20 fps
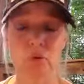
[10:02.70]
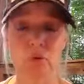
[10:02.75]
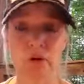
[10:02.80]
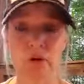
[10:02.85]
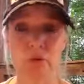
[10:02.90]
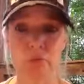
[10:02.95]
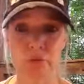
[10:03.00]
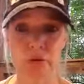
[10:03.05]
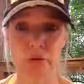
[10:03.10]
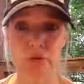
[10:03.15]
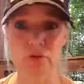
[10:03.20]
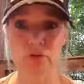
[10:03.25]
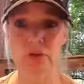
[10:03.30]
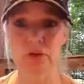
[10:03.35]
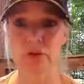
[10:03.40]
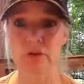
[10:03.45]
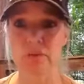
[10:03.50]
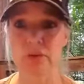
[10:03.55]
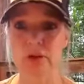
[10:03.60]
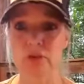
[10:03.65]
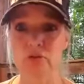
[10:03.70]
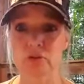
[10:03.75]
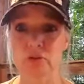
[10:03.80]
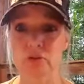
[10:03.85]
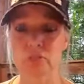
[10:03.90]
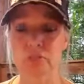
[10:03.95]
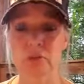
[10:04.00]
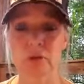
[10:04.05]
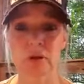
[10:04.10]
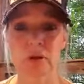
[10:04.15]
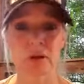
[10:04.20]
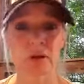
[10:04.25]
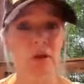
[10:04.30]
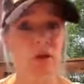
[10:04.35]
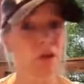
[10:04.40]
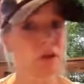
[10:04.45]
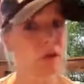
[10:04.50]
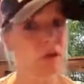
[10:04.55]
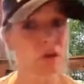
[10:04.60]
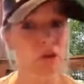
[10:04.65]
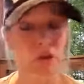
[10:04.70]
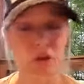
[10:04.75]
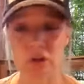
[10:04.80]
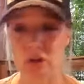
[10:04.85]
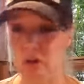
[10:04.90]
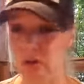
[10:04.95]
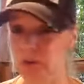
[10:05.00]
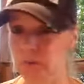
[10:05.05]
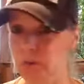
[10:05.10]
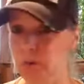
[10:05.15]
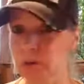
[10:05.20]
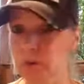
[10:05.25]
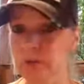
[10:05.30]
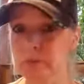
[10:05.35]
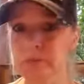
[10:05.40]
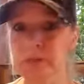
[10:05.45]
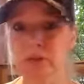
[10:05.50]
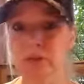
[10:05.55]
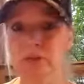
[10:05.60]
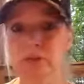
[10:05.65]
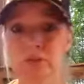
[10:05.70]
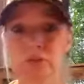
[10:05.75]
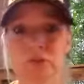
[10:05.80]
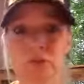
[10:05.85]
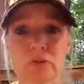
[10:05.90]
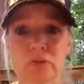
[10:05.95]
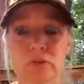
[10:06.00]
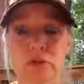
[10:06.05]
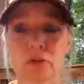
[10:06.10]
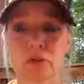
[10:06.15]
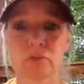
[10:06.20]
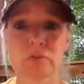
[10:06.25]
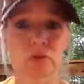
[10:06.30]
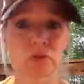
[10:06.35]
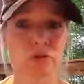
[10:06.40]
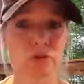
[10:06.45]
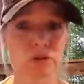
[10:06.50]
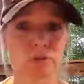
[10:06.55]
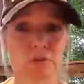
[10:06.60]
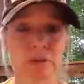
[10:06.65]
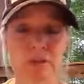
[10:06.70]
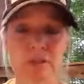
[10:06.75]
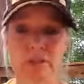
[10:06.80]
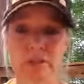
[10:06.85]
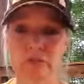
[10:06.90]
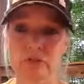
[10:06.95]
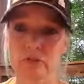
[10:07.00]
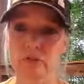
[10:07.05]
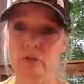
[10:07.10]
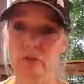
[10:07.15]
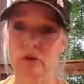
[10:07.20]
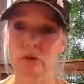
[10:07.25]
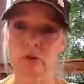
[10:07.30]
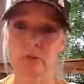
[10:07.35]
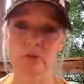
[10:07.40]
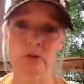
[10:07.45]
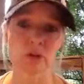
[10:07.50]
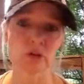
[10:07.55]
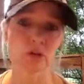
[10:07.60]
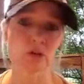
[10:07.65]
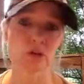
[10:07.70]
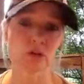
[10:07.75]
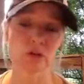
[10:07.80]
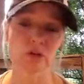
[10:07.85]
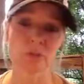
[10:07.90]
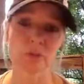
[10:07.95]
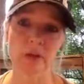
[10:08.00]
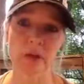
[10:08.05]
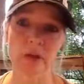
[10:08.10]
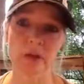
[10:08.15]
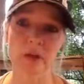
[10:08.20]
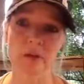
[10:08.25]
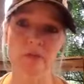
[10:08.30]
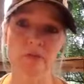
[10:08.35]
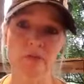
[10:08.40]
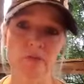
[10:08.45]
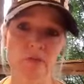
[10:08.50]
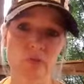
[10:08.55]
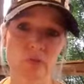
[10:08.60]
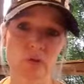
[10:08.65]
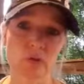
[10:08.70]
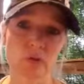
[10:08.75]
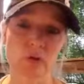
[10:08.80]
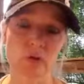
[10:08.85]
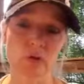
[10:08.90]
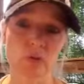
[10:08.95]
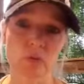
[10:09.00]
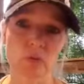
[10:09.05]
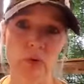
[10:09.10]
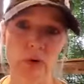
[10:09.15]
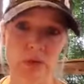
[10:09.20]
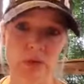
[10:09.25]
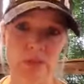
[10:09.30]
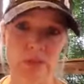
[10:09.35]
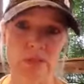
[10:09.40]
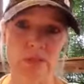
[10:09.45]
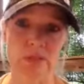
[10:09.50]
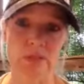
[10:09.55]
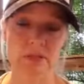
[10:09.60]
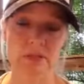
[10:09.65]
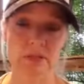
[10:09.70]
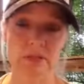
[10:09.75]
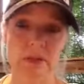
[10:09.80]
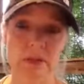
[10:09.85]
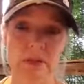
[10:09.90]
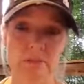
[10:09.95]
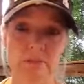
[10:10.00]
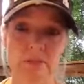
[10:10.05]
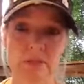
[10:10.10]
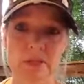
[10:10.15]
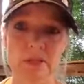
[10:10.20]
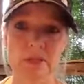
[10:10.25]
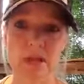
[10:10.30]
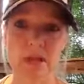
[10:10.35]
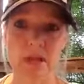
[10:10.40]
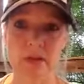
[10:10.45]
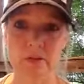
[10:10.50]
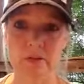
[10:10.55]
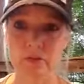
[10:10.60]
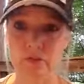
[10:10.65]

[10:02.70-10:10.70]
or computers in the bedroom. Put them in a different room, use them in a different room, use your bed for what it's designed